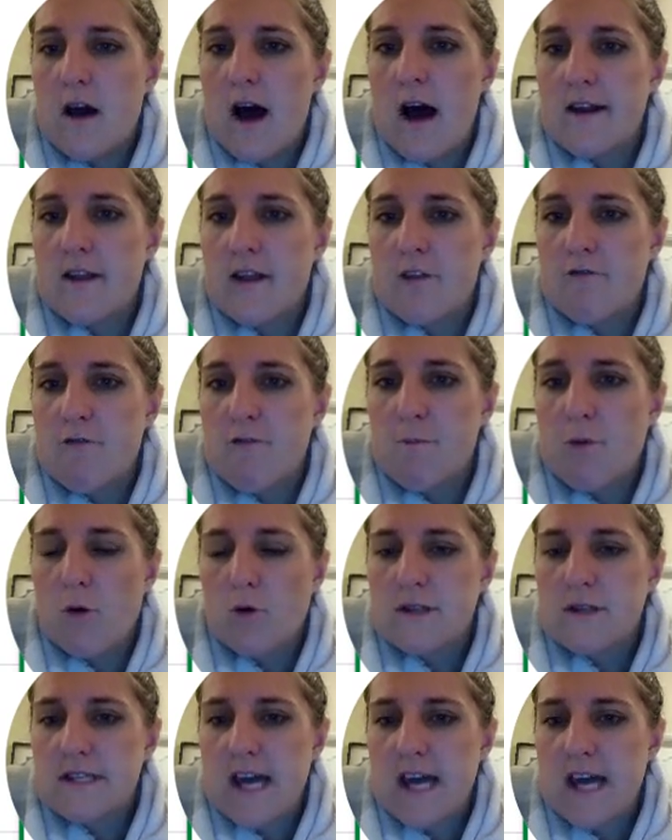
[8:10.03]
under the
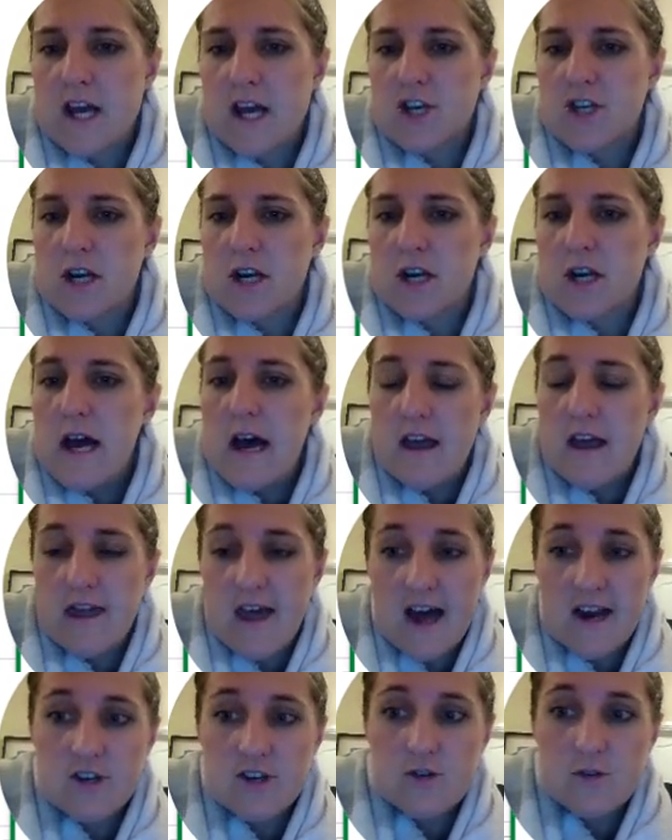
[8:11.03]
report section.
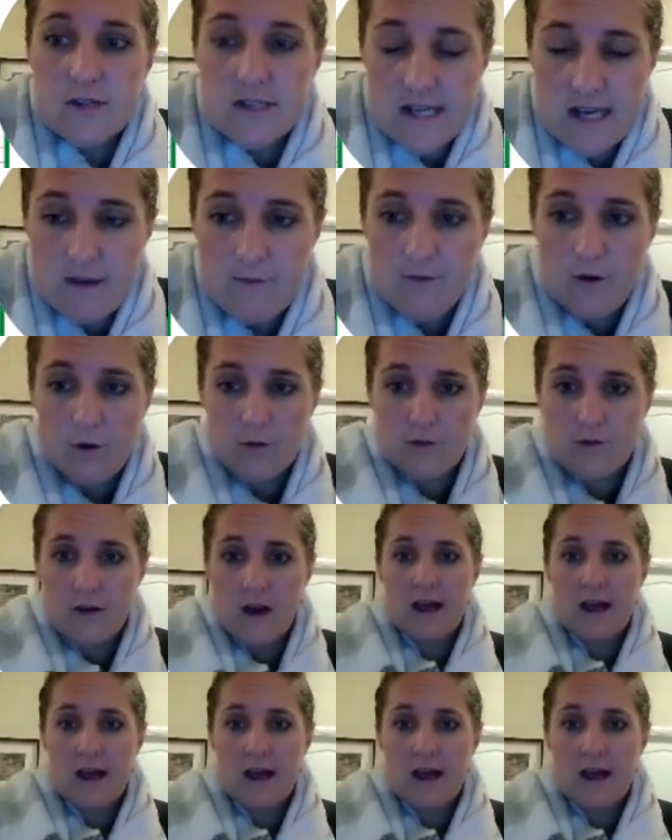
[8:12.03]
That is your default